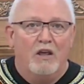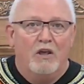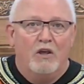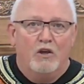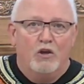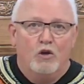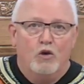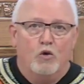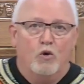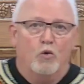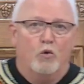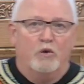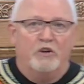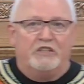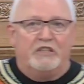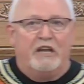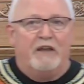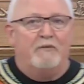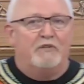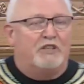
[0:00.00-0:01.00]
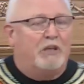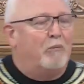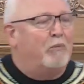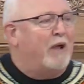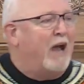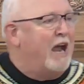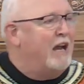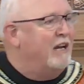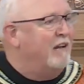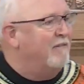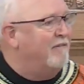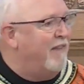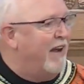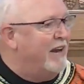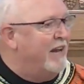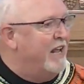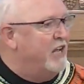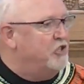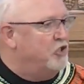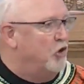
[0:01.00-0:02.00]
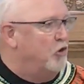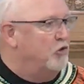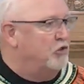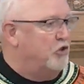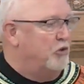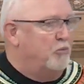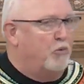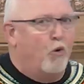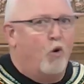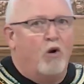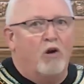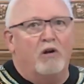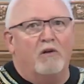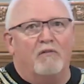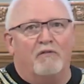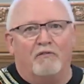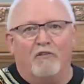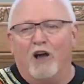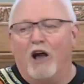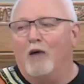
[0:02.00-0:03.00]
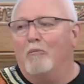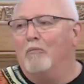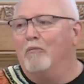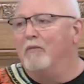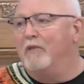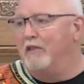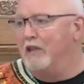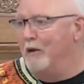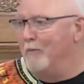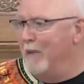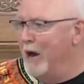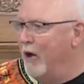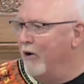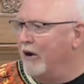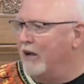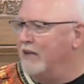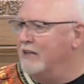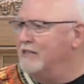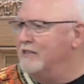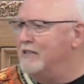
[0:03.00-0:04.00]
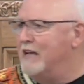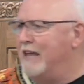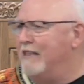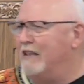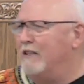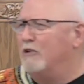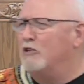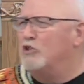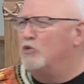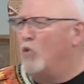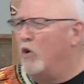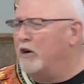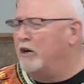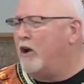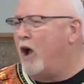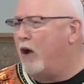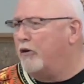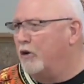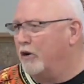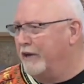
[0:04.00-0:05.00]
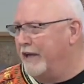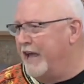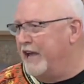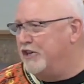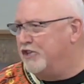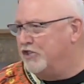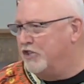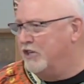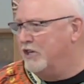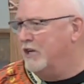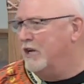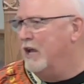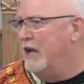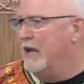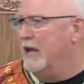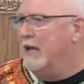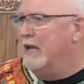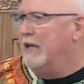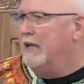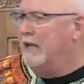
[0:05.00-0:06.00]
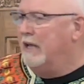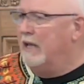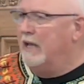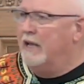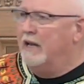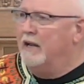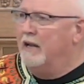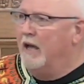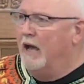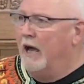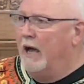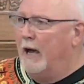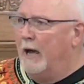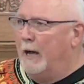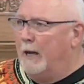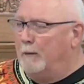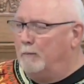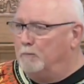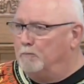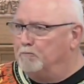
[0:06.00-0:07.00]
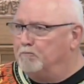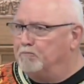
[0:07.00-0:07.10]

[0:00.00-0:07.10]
who receive some kind of financial support from the Americans. I think there's one congregation in the